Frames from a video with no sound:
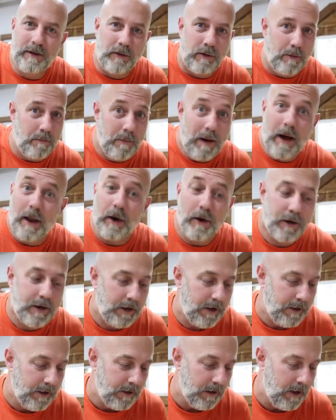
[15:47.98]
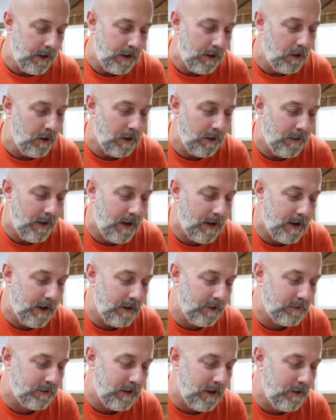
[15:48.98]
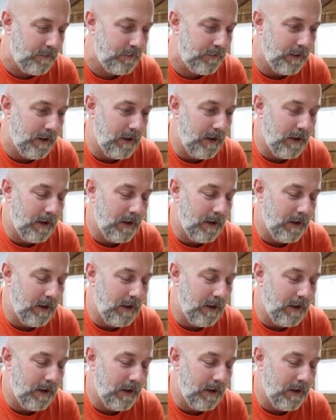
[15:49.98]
the monarchy and all of that kind of stuff.